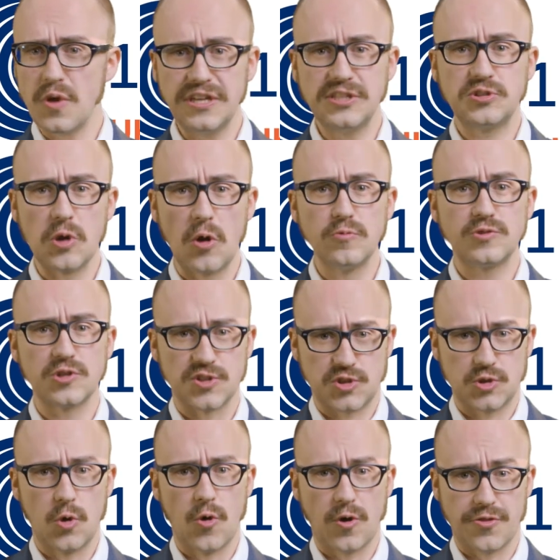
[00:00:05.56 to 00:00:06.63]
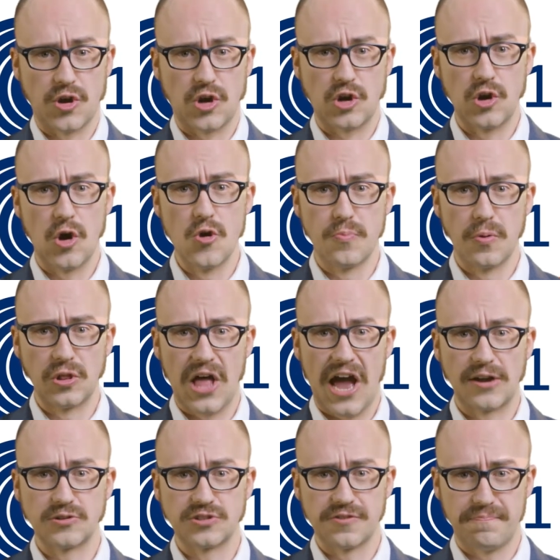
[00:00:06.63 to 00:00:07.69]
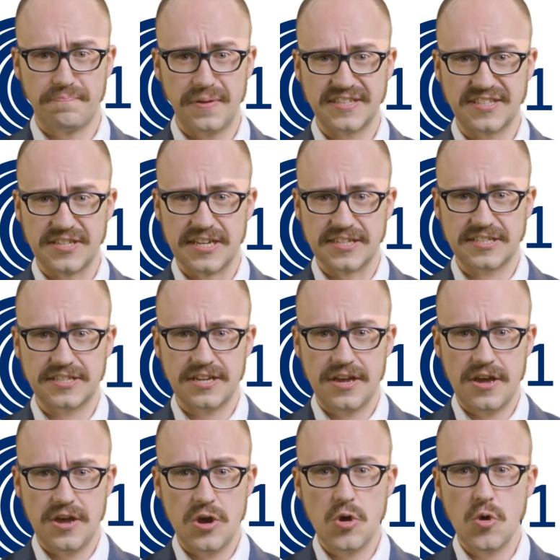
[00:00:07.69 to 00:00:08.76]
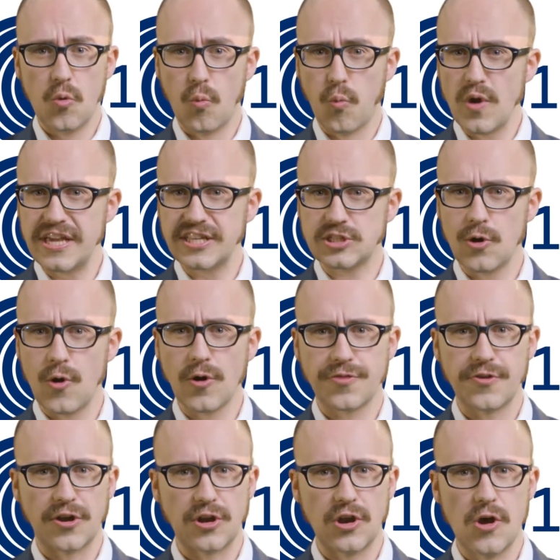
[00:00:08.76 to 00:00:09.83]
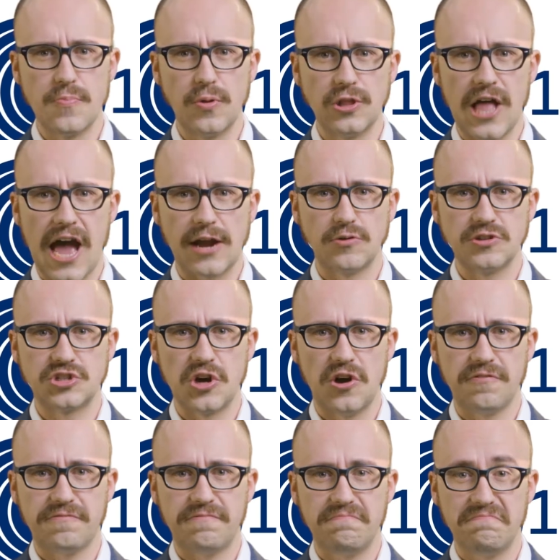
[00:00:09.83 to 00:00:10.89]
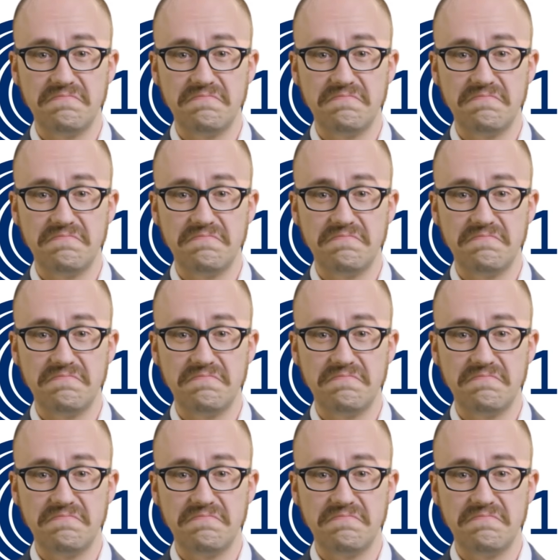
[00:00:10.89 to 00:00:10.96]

we don't just talk the global language of business, we talk the global language of